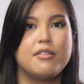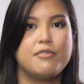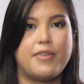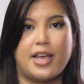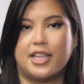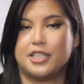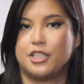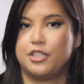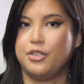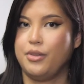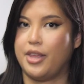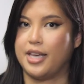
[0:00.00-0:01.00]
Failing to
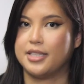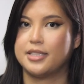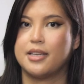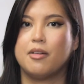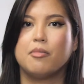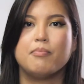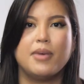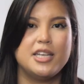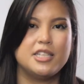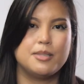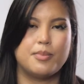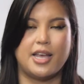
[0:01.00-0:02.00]
do this
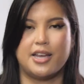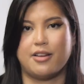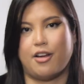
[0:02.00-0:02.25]
may display an